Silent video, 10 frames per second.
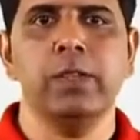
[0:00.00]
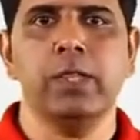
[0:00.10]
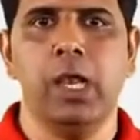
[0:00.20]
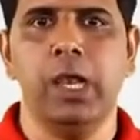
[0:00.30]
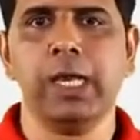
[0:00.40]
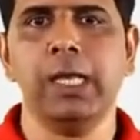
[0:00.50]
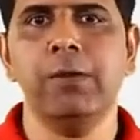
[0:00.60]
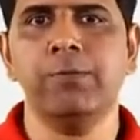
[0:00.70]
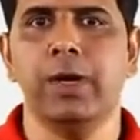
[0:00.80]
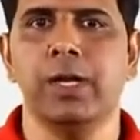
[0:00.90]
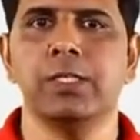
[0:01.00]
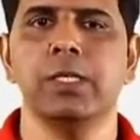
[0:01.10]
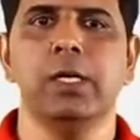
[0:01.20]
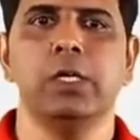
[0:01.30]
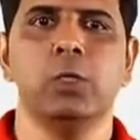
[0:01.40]
Now luckily for
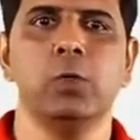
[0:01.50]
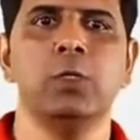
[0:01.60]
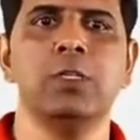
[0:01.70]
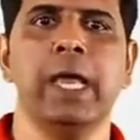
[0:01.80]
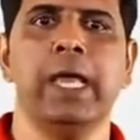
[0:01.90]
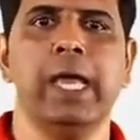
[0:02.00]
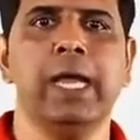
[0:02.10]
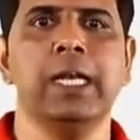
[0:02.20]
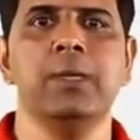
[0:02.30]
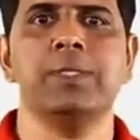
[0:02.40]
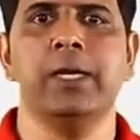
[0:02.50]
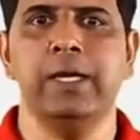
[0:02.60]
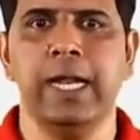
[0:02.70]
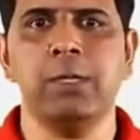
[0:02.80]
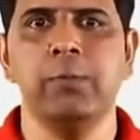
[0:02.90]
us, tools like Eclipse
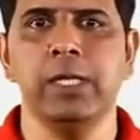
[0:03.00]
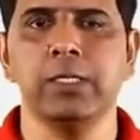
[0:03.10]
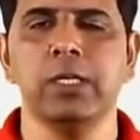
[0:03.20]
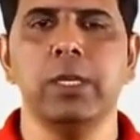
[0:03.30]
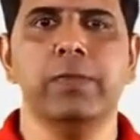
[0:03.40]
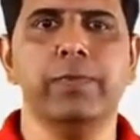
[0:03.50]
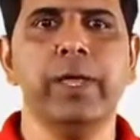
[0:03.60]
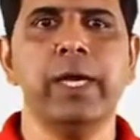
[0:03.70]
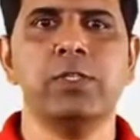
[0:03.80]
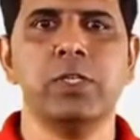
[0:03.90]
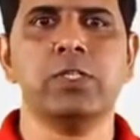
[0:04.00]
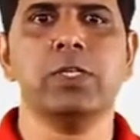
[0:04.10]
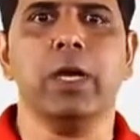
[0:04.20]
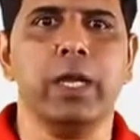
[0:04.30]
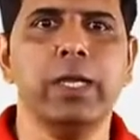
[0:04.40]
and NetBeans, they just
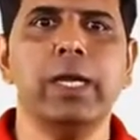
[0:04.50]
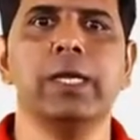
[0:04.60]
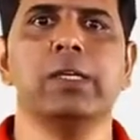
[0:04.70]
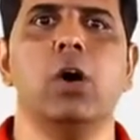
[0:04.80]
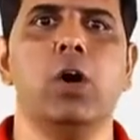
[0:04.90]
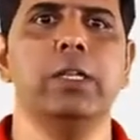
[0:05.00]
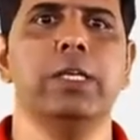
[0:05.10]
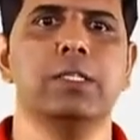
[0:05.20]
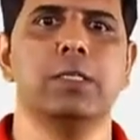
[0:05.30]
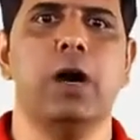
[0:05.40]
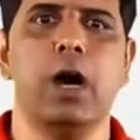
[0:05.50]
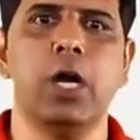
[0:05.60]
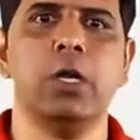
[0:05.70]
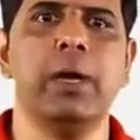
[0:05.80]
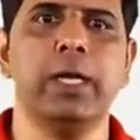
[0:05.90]
create all these
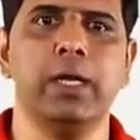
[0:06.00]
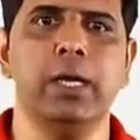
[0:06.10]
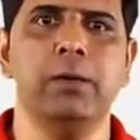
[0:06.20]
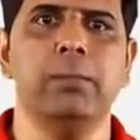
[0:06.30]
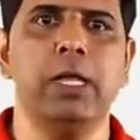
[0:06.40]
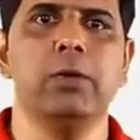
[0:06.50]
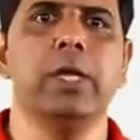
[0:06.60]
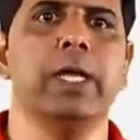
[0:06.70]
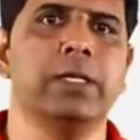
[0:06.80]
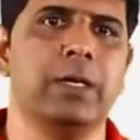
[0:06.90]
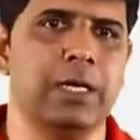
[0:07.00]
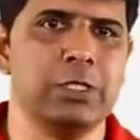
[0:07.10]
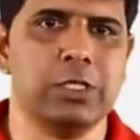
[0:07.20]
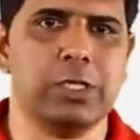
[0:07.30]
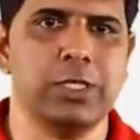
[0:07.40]
automatically by looking at the
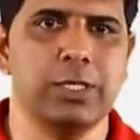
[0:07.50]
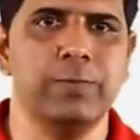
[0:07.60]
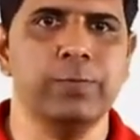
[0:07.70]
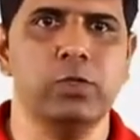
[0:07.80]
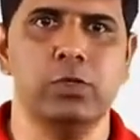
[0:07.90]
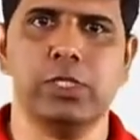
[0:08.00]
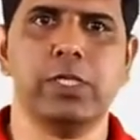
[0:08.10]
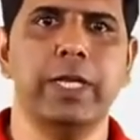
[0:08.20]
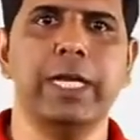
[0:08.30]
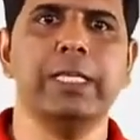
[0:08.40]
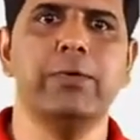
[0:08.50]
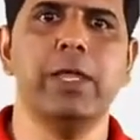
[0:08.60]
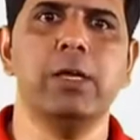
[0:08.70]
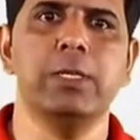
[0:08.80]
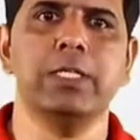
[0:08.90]
class structure. You just create the
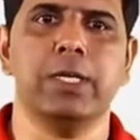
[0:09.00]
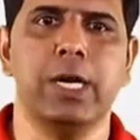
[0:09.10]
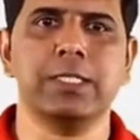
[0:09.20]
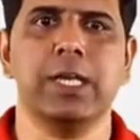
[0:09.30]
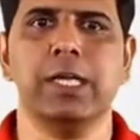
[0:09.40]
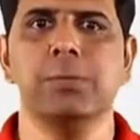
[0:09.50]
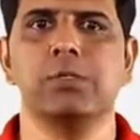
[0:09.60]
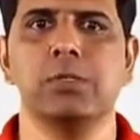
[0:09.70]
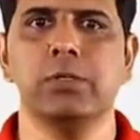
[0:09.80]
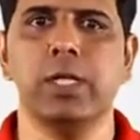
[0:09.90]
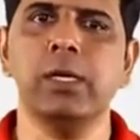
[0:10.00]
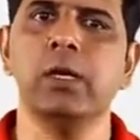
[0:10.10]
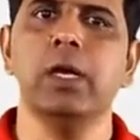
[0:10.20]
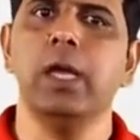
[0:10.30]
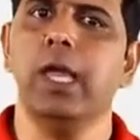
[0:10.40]
variables and ask Eclipse to do
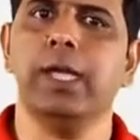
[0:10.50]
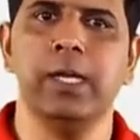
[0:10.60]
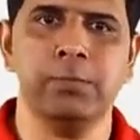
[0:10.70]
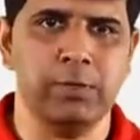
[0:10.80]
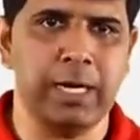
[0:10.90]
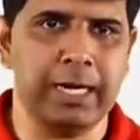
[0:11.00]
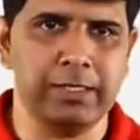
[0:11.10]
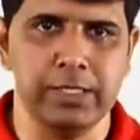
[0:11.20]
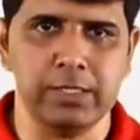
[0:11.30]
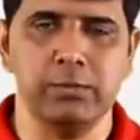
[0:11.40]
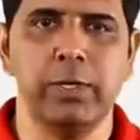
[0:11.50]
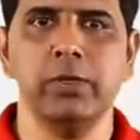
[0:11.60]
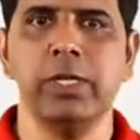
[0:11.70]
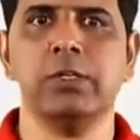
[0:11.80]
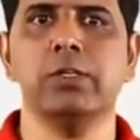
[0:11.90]
that. Eclipse will add this. But
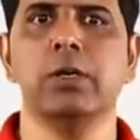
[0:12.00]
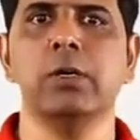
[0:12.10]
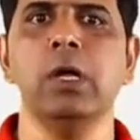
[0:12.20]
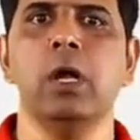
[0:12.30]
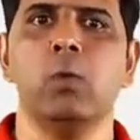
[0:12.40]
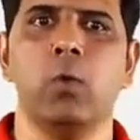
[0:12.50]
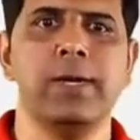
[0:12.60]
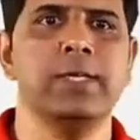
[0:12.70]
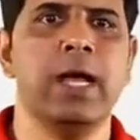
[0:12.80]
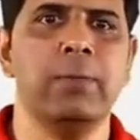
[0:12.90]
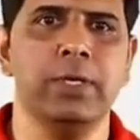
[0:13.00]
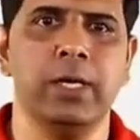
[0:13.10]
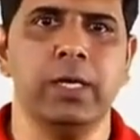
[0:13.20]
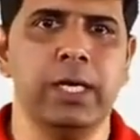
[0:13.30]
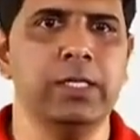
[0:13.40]
you need to know what is
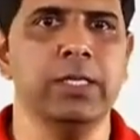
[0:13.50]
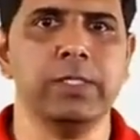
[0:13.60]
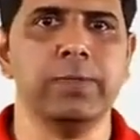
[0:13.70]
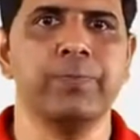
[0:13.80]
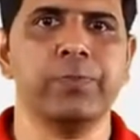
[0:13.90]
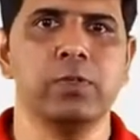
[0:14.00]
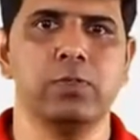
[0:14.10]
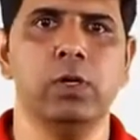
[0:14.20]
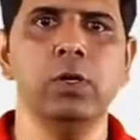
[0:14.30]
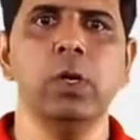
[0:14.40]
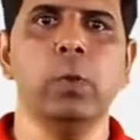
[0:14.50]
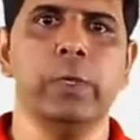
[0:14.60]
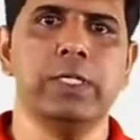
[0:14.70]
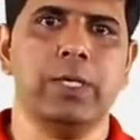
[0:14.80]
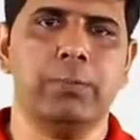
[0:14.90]
happening in this. So
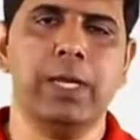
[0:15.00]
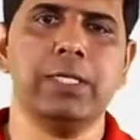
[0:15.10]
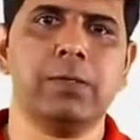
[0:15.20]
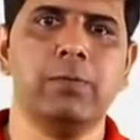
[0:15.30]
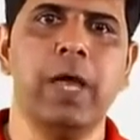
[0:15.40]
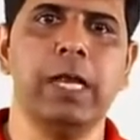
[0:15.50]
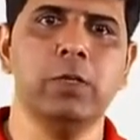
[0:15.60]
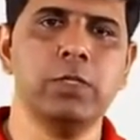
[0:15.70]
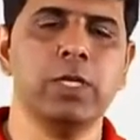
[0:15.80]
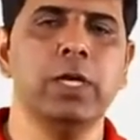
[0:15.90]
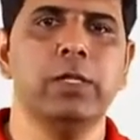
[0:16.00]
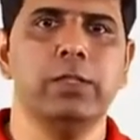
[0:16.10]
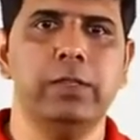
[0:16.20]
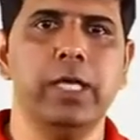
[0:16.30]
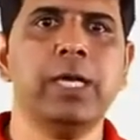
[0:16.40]
we supply some values,
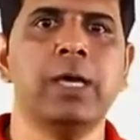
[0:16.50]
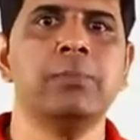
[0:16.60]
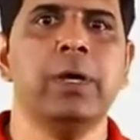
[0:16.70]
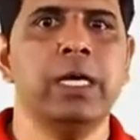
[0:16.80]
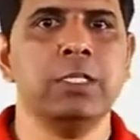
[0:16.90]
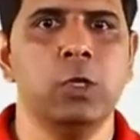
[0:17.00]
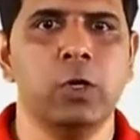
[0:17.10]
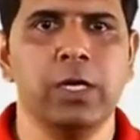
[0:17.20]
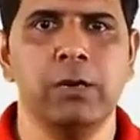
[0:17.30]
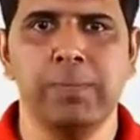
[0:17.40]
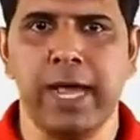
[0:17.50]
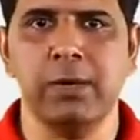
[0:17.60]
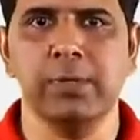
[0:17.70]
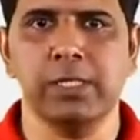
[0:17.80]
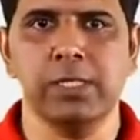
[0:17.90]
they come as local
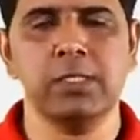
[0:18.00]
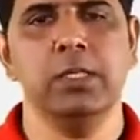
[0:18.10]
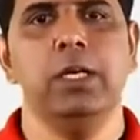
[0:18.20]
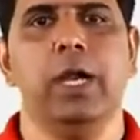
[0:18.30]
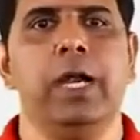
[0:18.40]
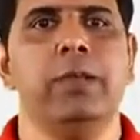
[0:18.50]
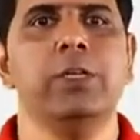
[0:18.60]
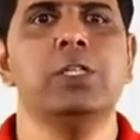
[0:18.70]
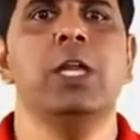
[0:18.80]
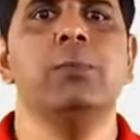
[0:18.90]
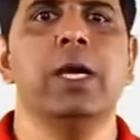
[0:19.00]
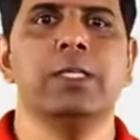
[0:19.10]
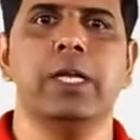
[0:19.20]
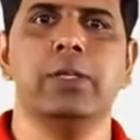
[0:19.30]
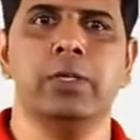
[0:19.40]
parameters and eventually be
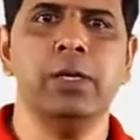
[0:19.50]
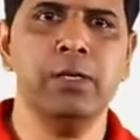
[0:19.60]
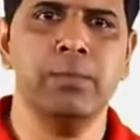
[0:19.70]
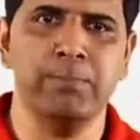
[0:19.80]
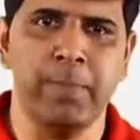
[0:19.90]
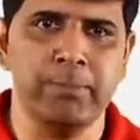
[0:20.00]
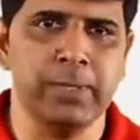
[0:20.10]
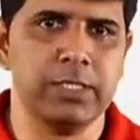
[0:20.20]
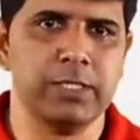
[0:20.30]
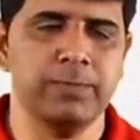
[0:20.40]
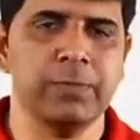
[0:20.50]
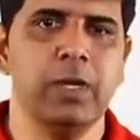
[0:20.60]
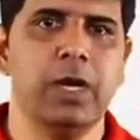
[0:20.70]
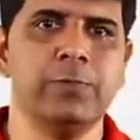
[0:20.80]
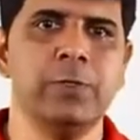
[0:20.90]
assigned to the members.
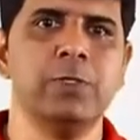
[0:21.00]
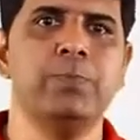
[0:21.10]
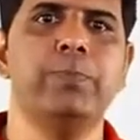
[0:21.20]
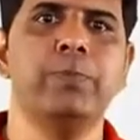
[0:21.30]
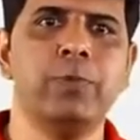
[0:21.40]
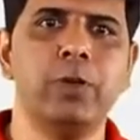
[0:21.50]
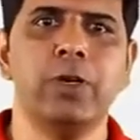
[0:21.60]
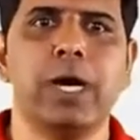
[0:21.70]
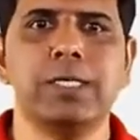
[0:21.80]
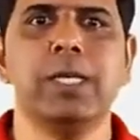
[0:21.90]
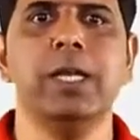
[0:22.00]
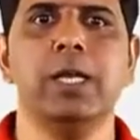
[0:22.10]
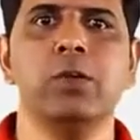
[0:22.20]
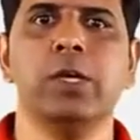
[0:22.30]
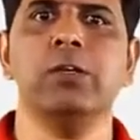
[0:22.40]
Of course, before
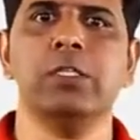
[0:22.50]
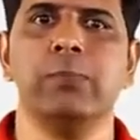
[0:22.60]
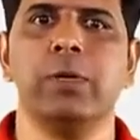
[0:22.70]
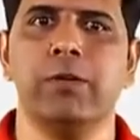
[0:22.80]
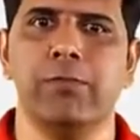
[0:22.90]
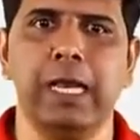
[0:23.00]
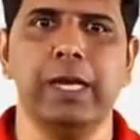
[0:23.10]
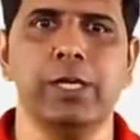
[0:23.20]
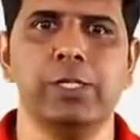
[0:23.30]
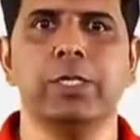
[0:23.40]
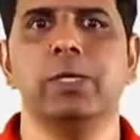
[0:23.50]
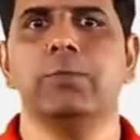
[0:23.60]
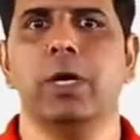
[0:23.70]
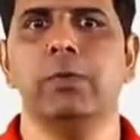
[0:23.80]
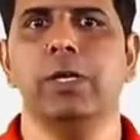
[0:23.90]
assigning, you can do some kind of validation,
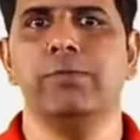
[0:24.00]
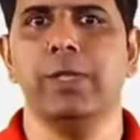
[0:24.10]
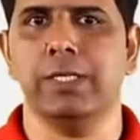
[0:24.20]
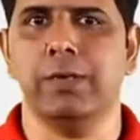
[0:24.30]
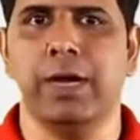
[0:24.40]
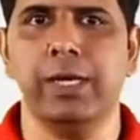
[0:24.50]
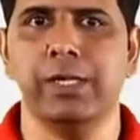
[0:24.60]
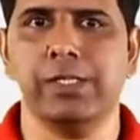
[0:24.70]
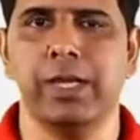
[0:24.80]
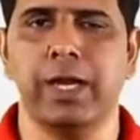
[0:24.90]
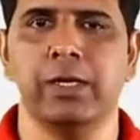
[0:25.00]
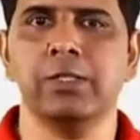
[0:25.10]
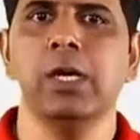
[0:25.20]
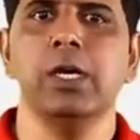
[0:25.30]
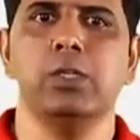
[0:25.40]
and probably if there is a validation
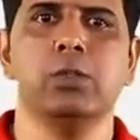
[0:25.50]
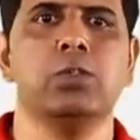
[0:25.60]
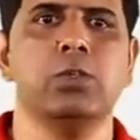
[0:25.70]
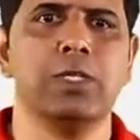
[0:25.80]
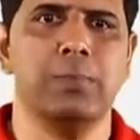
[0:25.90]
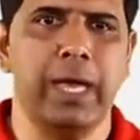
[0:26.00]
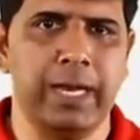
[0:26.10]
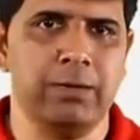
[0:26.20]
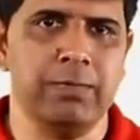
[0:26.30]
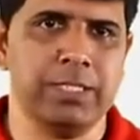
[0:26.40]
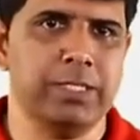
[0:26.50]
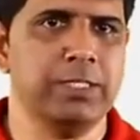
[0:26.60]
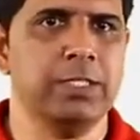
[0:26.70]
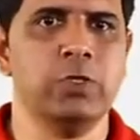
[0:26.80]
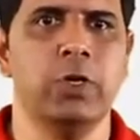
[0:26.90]
errors, you throw some error
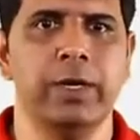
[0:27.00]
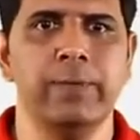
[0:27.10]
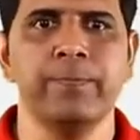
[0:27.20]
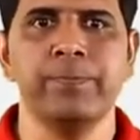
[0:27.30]
messages and so on.